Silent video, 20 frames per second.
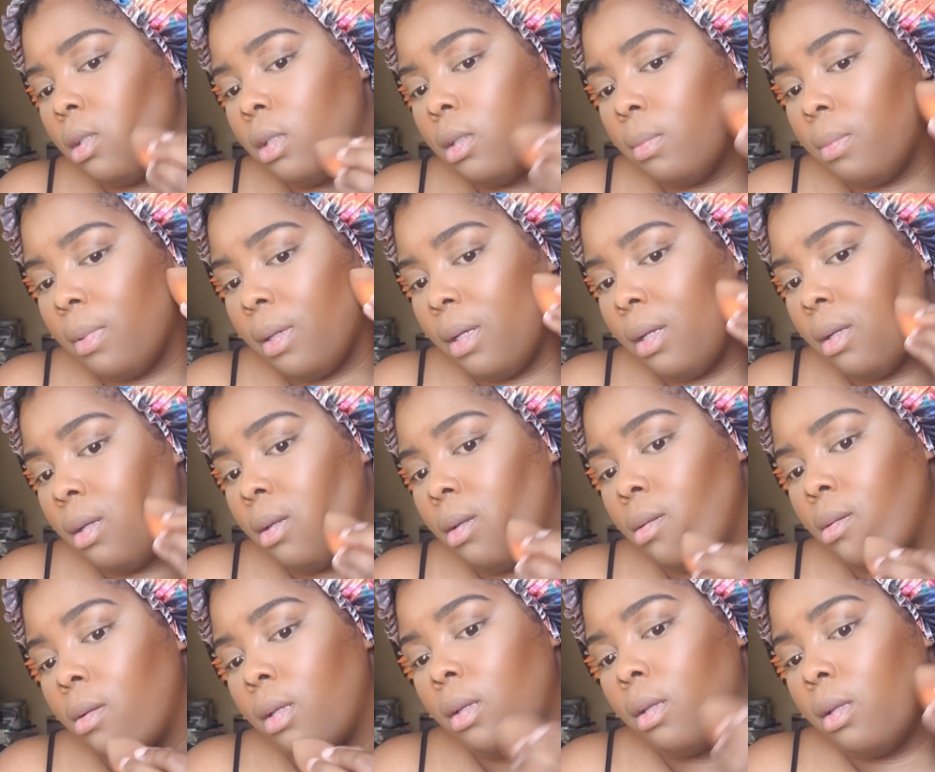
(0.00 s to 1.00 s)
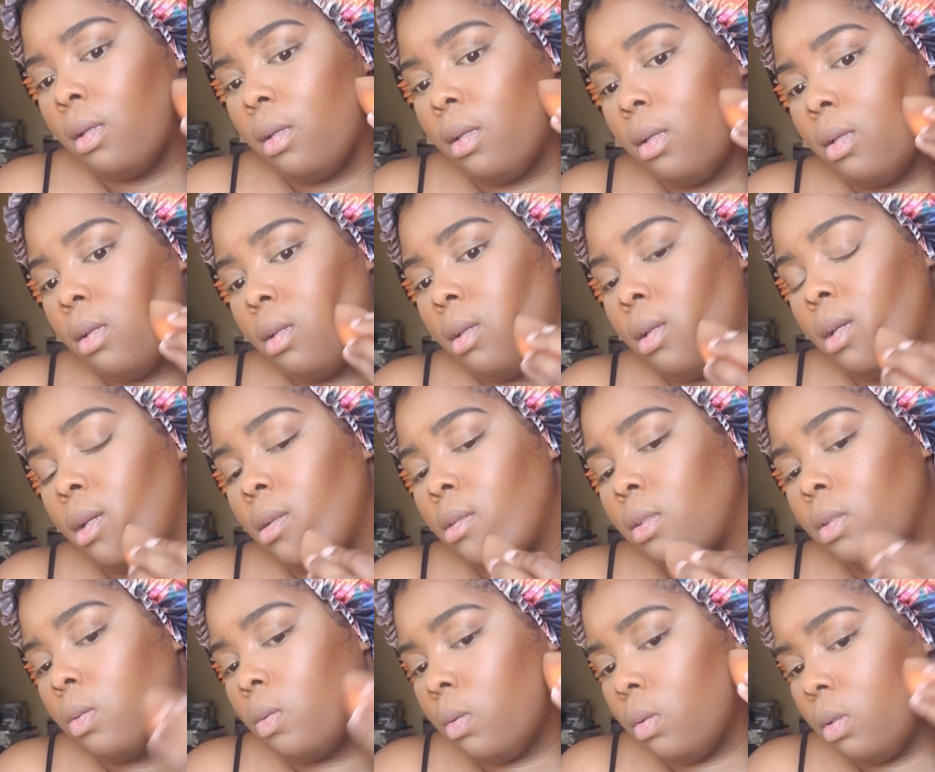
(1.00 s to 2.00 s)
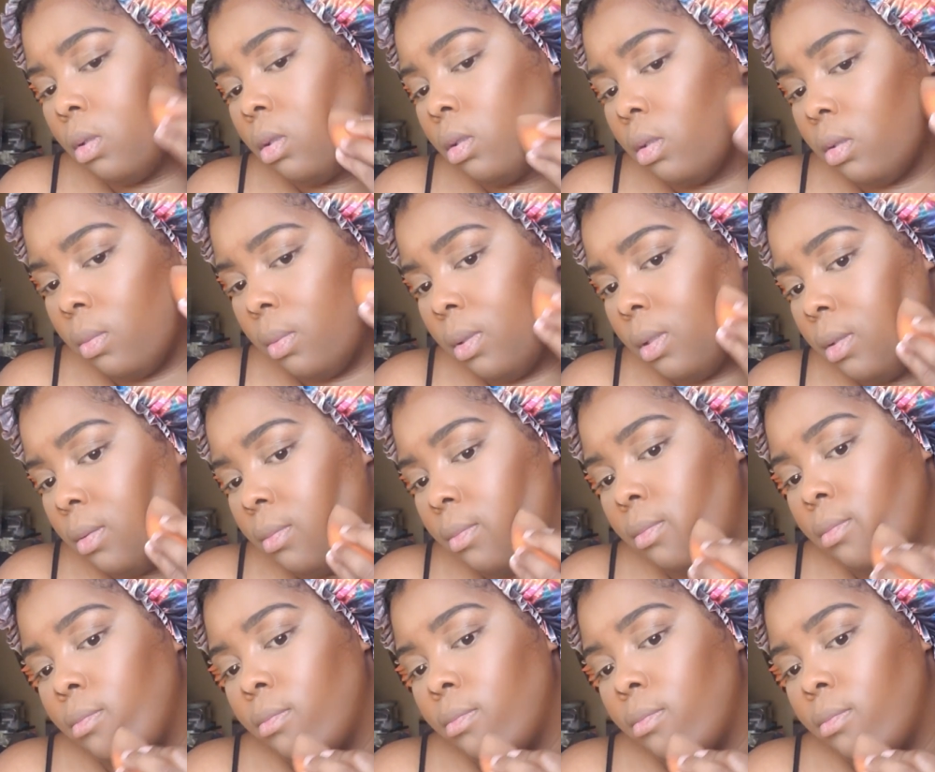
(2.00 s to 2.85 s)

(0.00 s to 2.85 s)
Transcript: up my contour a little bit.